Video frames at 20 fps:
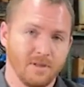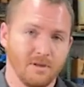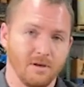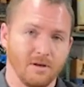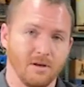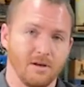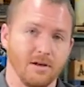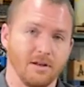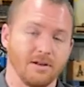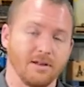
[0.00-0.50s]

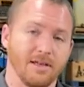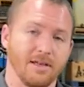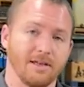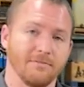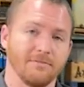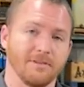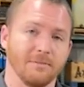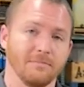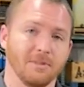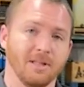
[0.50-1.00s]
on
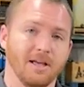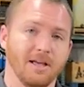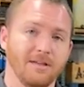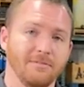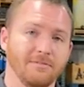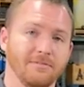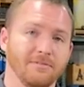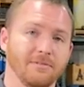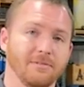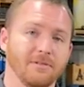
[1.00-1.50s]
FM
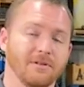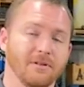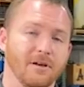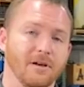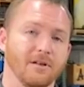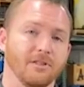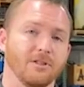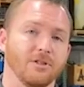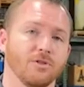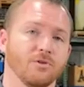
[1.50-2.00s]
Live
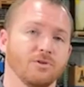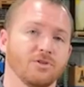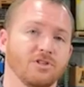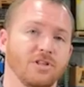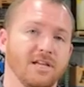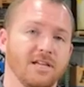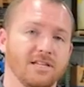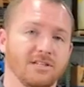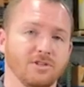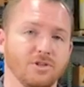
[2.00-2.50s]
on
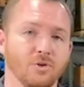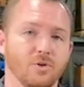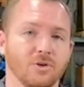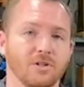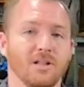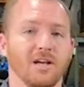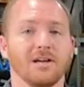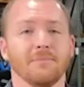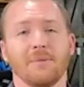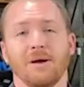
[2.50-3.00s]
Thursdays, 2
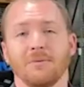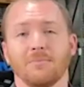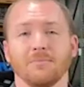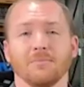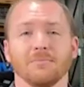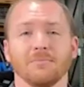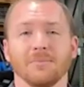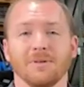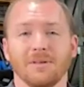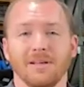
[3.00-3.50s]
o'clock Mountain.